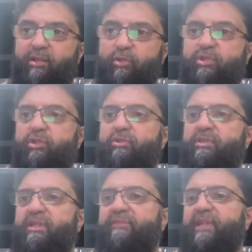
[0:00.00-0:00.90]
who choose
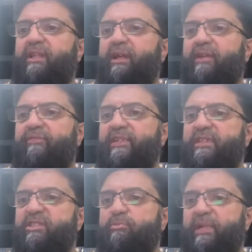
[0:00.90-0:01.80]
to live their life in
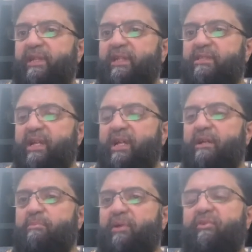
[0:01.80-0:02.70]
disobedience,
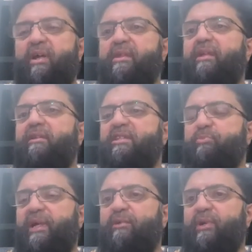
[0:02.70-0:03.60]
but rather Allah
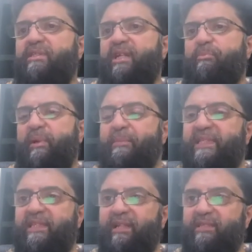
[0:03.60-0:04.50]
subhanahu wa ta'ala
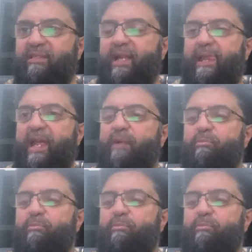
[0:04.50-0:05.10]
permitted us and